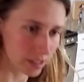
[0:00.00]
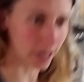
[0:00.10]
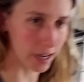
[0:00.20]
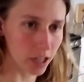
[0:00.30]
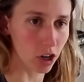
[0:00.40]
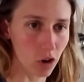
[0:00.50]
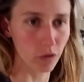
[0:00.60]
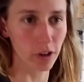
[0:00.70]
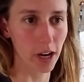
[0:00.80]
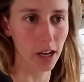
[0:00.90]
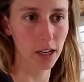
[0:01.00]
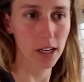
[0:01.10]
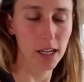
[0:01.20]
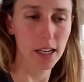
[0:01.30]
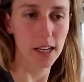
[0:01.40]
diet over again.
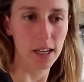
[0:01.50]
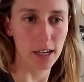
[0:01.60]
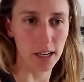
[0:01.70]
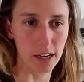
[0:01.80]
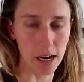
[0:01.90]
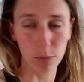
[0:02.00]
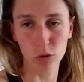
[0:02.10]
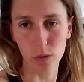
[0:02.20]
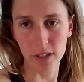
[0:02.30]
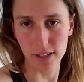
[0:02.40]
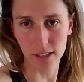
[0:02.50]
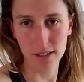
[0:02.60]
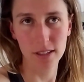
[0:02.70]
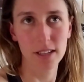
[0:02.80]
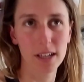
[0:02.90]
April
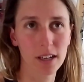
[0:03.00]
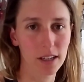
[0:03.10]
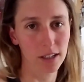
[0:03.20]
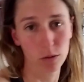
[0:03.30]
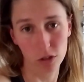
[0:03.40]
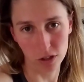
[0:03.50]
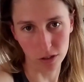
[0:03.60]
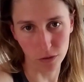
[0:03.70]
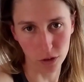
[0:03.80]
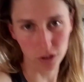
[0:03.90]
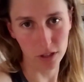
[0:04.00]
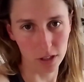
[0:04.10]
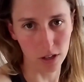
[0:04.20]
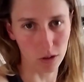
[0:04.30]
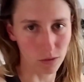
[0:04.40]
26th, which is the first,
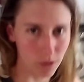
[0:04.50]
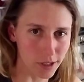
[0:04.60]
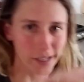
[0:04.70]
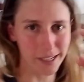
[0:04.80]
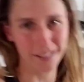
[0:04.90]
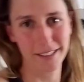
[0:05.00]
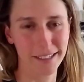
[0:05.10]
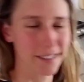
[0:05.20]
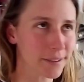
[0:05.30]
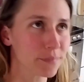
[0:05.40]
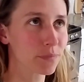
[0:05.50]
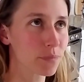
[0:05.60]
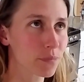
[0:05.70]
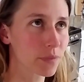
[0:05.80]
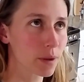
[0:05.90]
I guess,
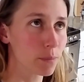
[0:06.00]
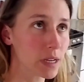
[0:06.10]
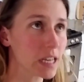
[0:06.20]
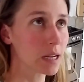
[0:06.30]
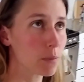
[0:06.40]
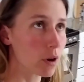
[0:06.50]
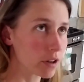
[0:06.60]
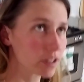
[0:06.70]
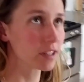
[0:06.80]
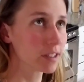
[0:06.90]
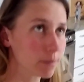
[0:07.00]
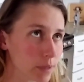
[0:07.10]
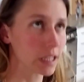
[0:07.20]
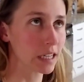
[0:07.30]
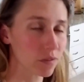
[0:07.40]
beginning
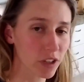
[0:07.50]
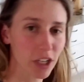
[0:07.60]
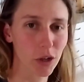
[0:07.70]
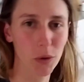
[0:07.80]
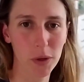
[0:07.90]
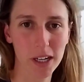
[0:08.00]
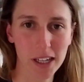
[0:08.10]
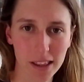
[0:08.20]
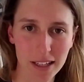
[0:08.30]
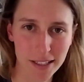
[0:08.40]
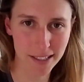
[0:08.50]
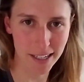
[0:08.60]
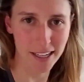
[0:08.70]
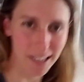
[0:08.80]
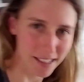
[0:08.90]
video in
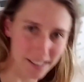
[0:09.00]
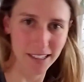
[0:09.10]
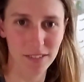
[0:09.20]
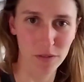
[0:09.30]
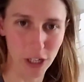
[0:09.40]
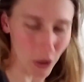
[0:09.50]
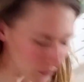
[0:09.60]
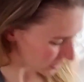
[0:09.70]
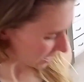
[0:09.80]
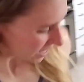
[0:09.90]
this video.